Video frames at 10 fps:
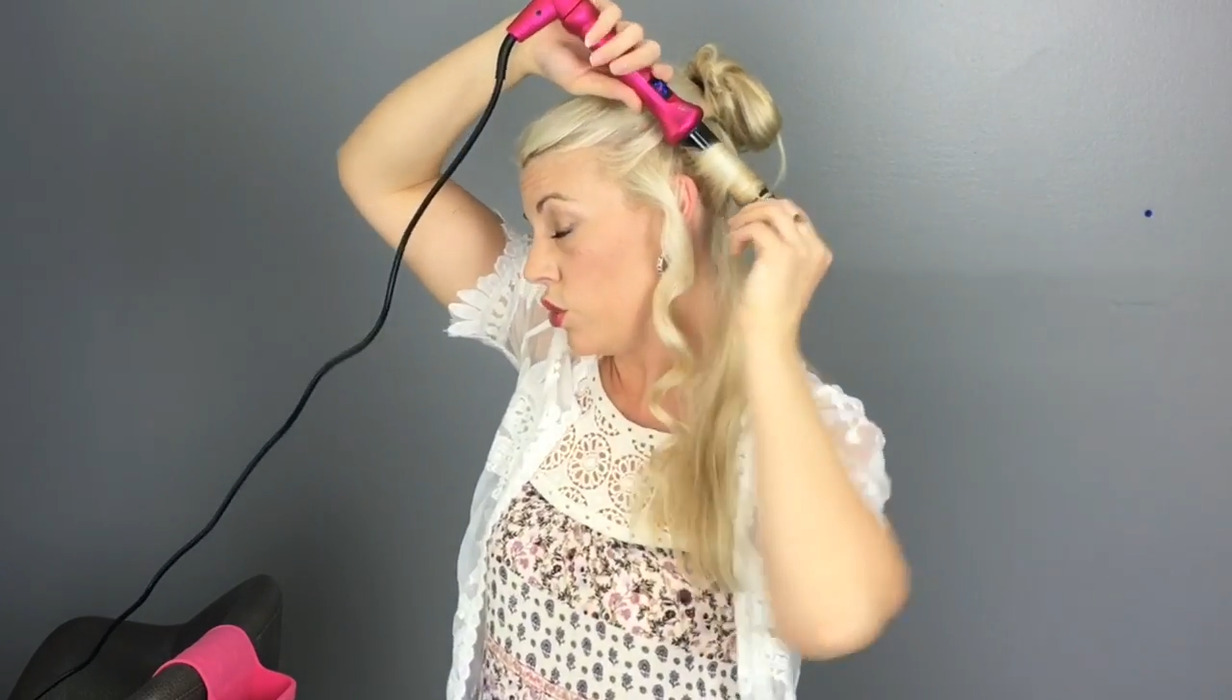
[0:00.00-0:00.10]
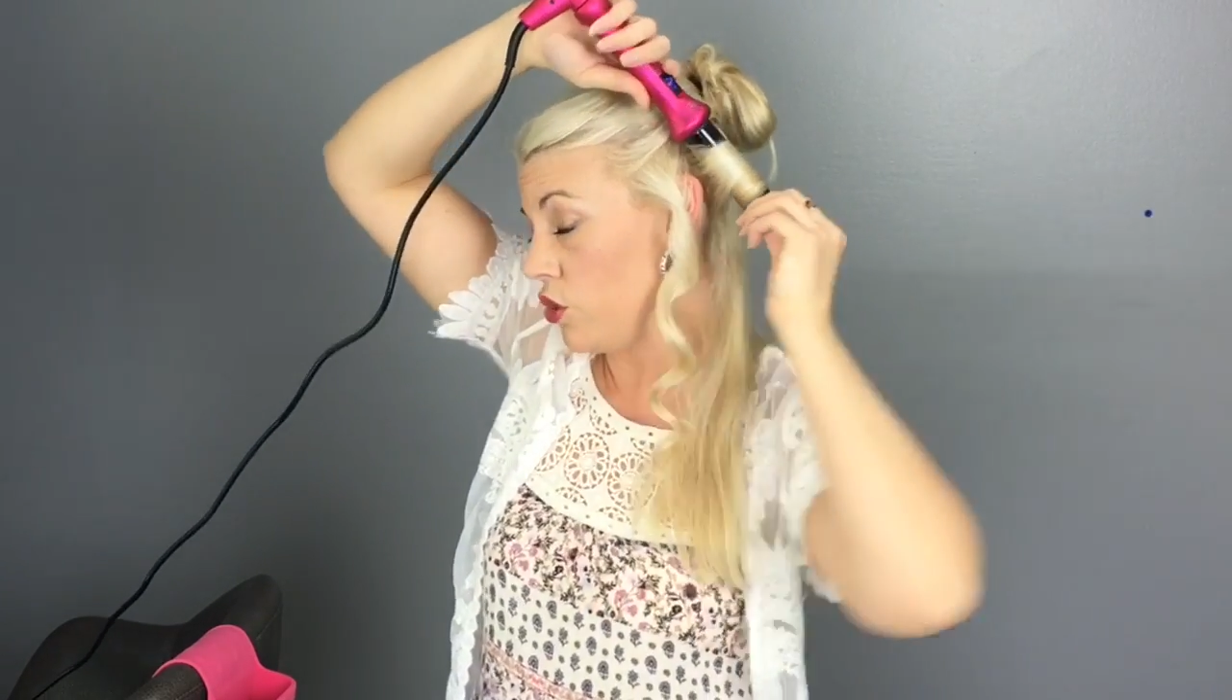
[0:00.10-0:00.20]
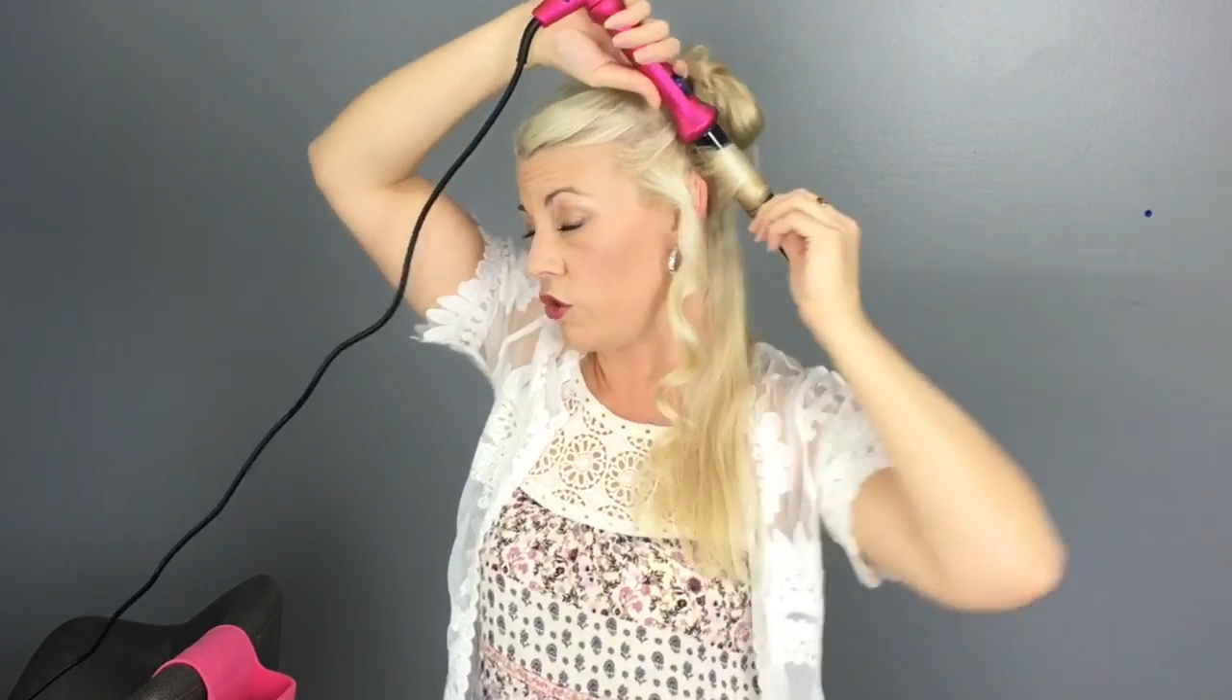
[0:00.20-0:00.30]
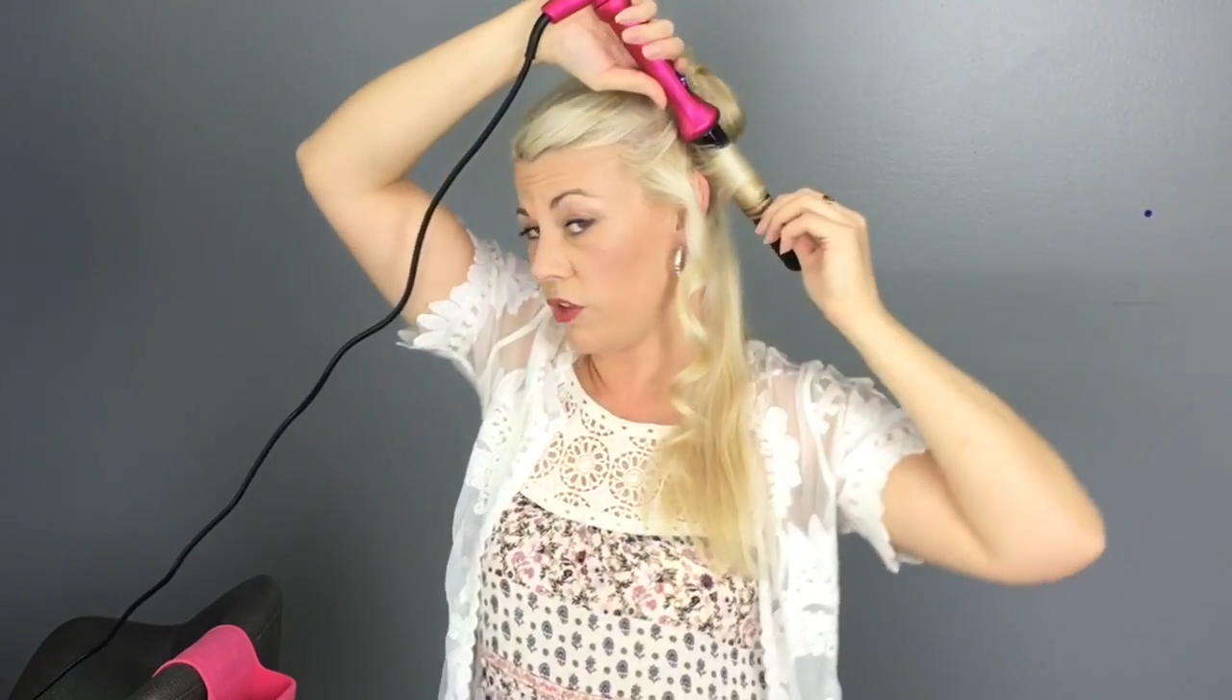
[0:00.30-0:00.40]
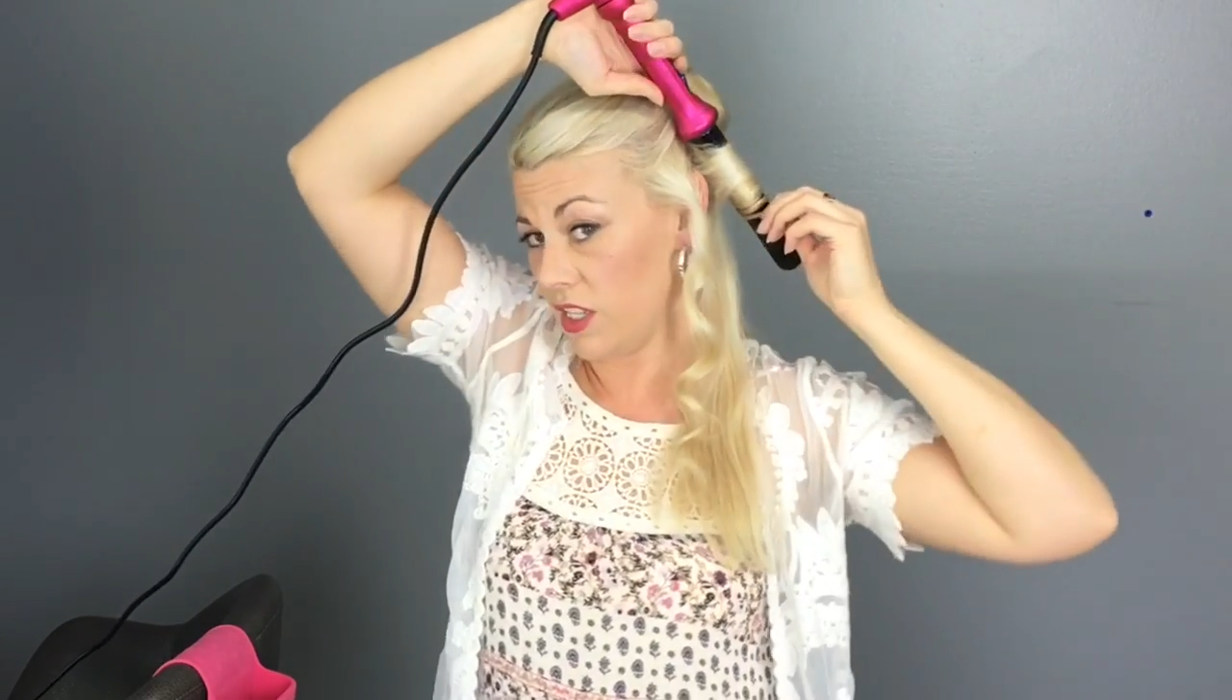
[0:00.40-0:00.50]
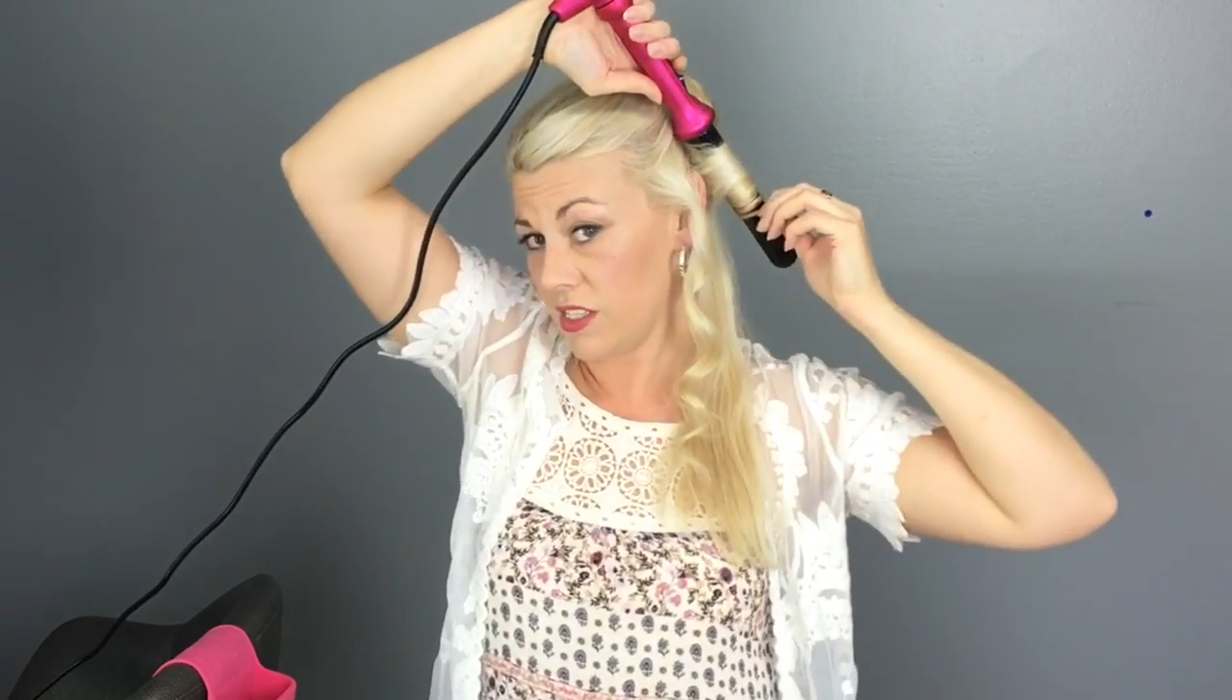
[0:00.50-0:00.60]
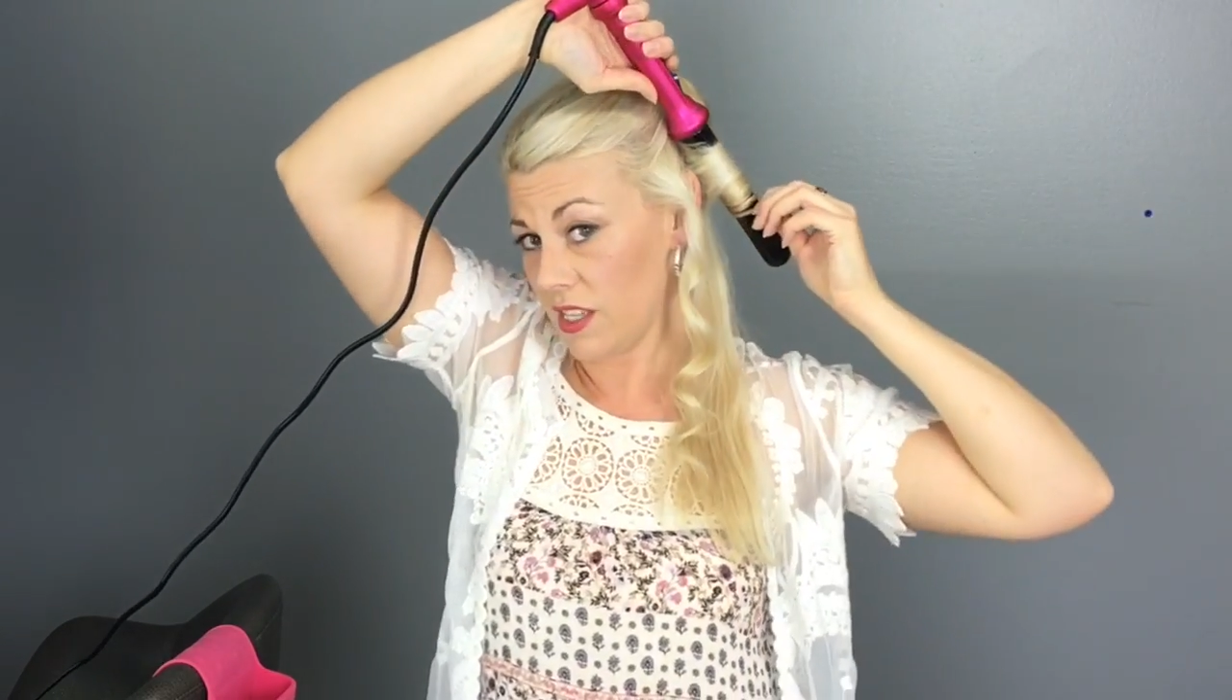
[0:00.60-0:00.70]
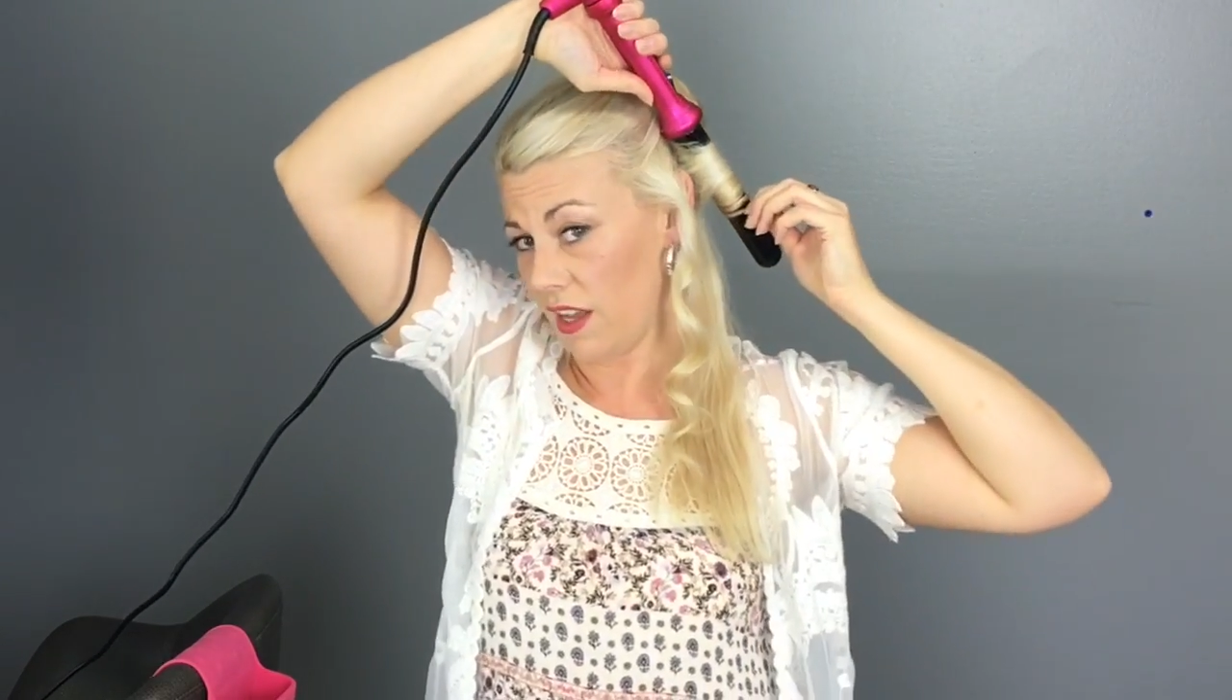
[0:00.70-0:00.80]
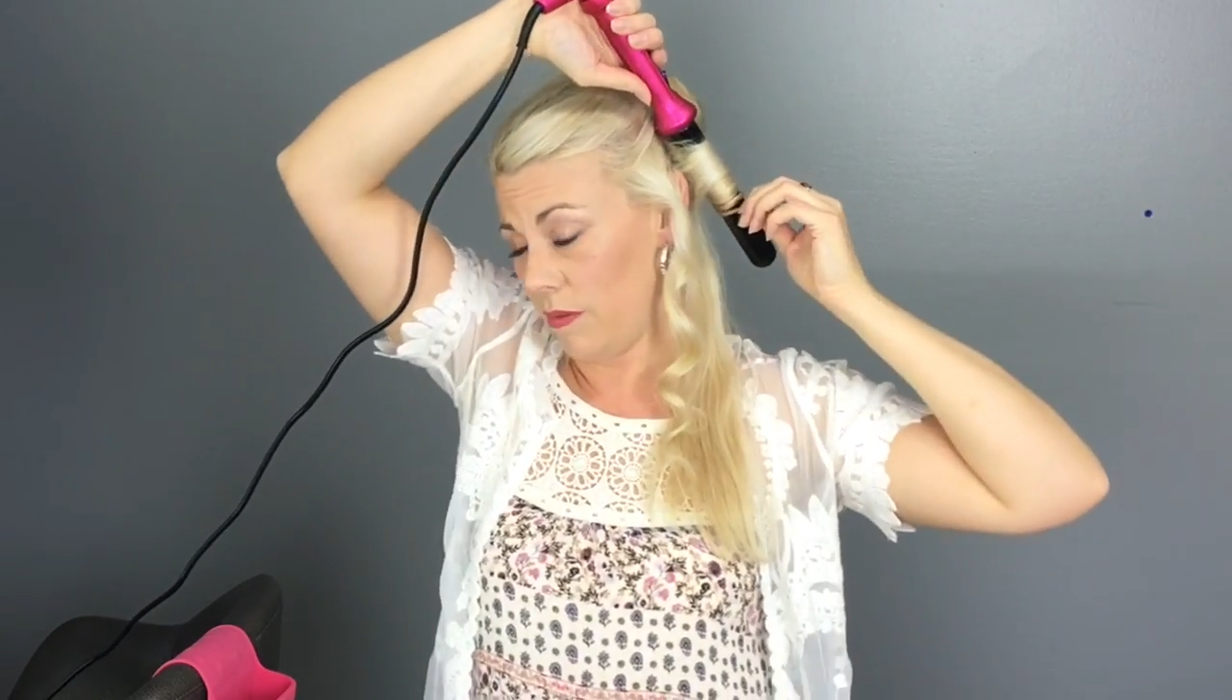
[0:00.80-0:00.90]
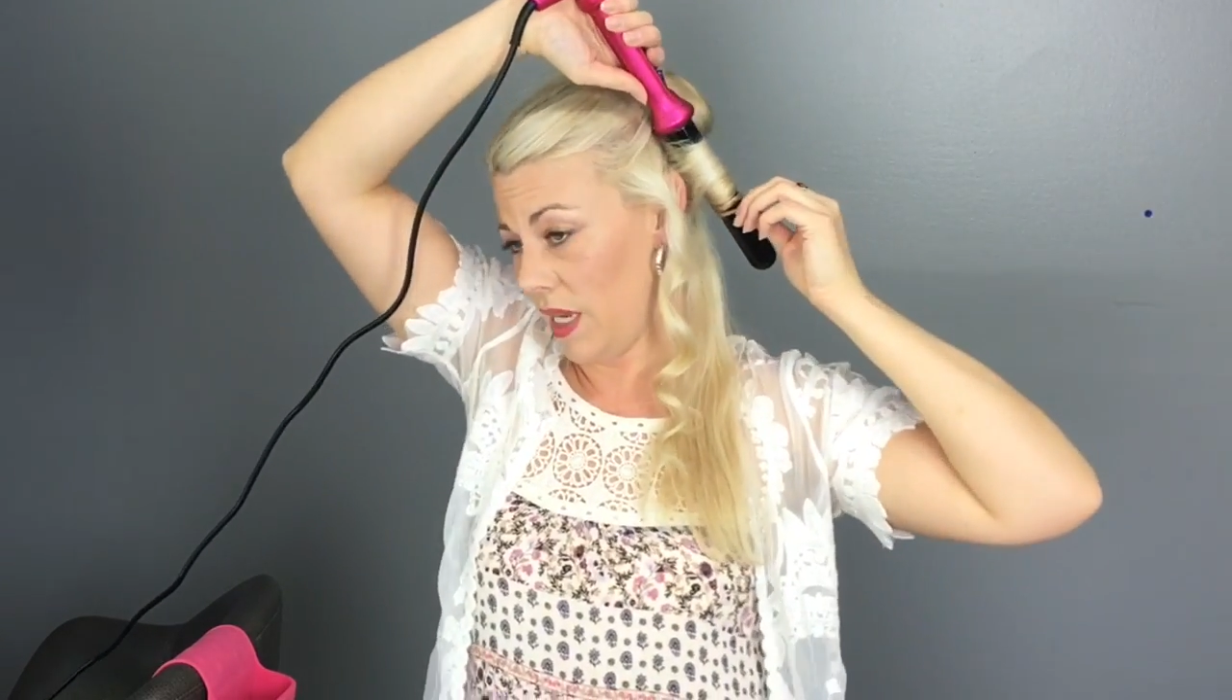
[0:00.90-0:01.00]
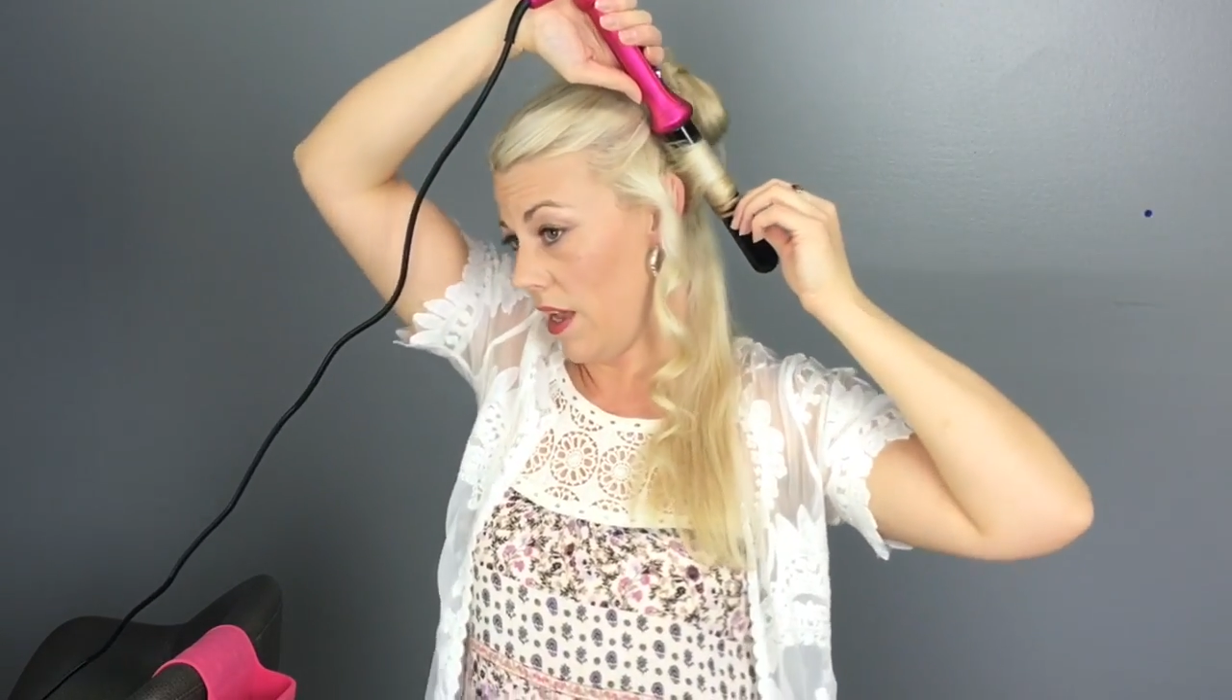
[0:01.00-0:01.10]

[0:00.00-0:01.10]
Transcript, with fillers: do this side of my